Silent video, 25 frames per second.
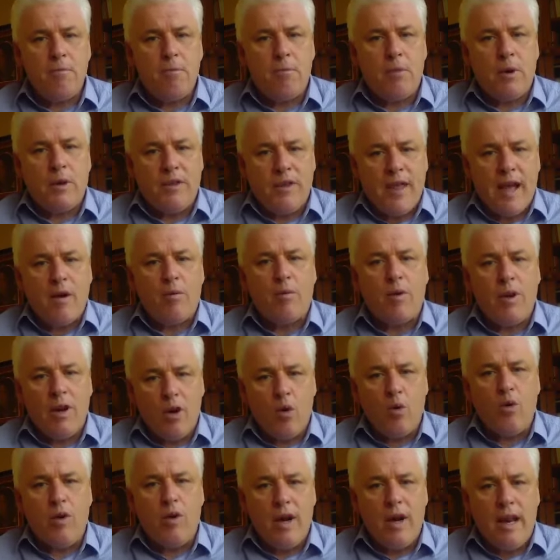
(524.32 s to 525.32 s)
but that will
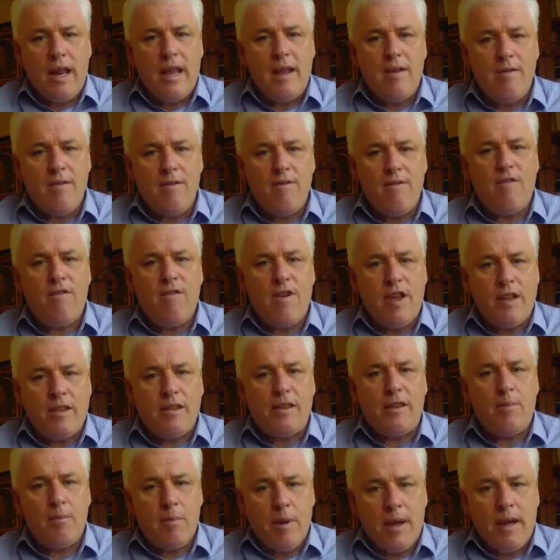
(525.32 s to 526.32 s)
only fit
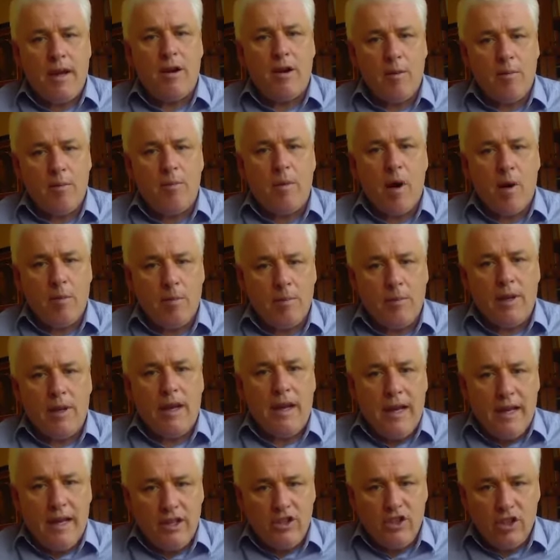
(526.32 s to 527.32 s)
the bigger
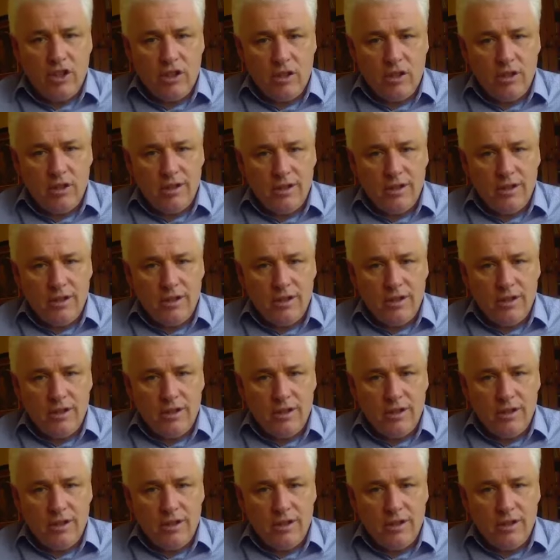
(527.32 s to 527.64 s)
population.